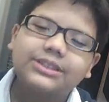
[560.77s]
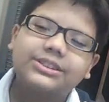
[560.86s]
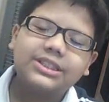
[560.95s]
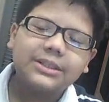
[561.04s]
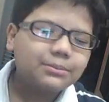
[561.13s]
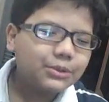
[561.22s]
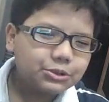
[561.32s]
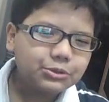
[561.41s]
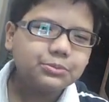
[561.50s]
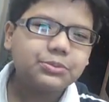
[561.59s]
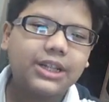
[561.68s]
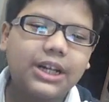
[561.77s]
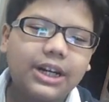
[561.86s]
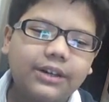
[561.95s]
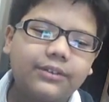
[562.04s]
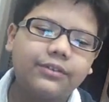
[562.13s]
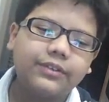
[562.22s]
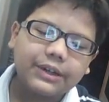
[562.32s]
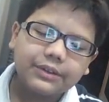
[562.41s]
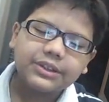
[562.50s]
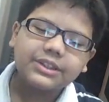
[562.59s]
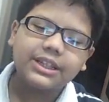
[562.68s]
some mushrooms are
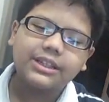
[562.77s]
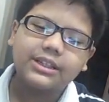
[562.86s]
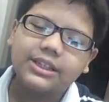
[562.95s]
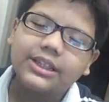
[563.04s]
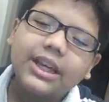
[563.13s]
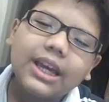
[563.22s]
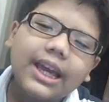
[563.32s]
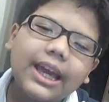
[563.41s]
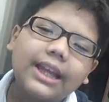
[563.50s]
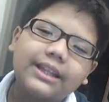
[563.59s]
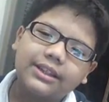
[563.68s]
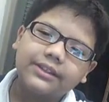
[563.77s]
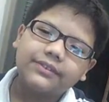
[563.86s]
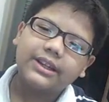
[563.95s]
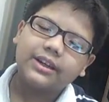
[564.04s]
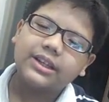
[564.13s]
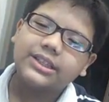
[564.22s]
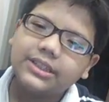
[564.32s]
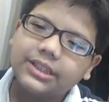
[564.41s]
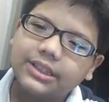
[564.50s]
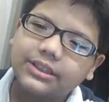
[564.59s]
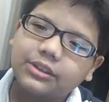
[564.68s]
very deadly, and if they are
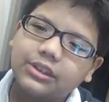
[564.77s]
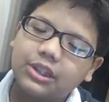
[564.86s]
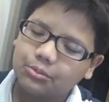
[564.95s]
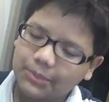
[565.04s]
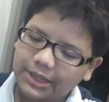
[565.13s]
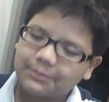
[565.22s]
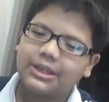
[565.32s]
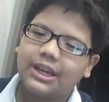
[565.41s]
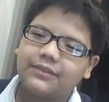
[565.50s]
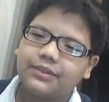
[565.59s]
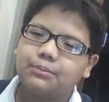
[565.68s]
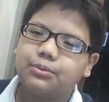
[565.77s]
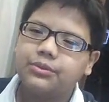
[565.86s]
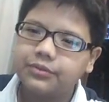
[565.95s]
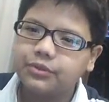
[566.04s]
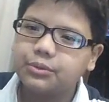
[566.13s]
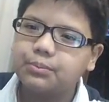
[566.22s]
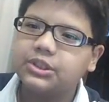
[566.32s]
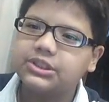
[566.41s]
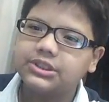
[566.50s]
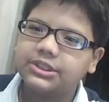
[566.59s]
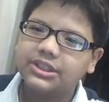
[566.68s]
eaten, you might be having food
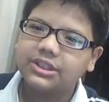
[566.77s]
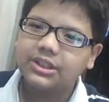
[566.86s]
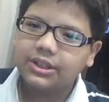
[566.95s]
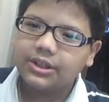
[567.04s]
poisoning,